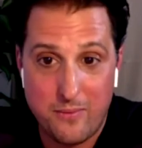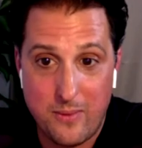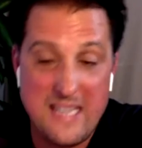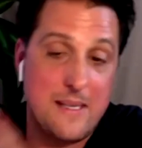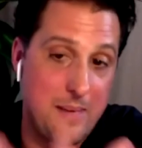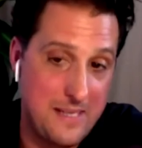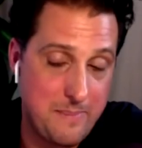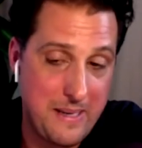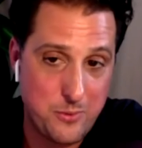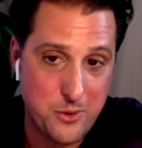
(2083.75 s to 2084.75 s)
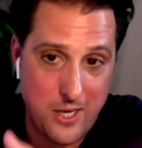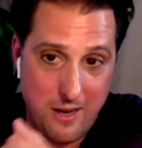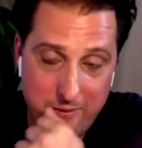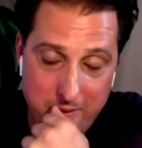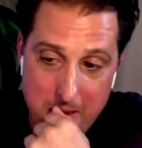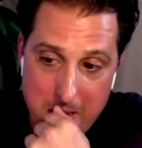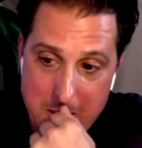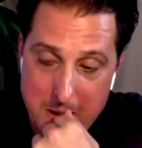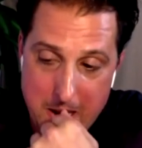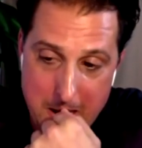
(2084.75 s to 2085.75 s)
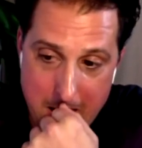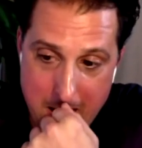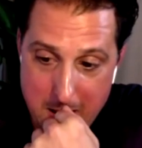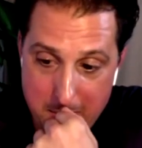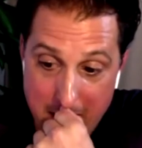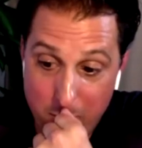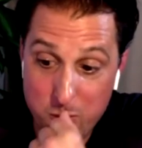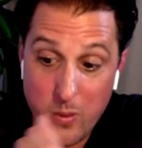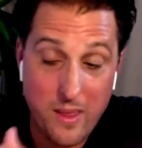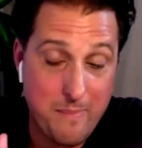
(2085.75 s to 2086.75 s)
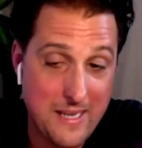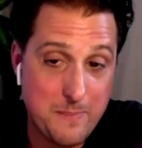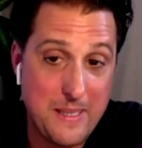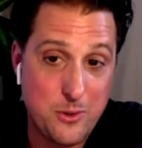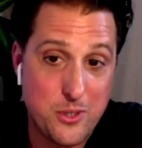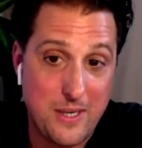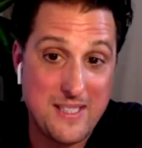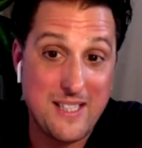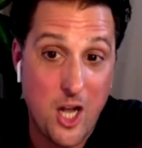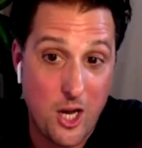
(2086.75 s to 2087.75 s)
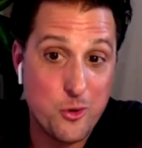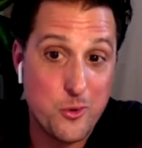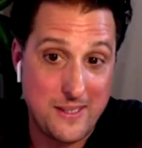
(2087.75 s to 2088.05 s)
Is a pastry chef, and was one of the best pastry chefs in the country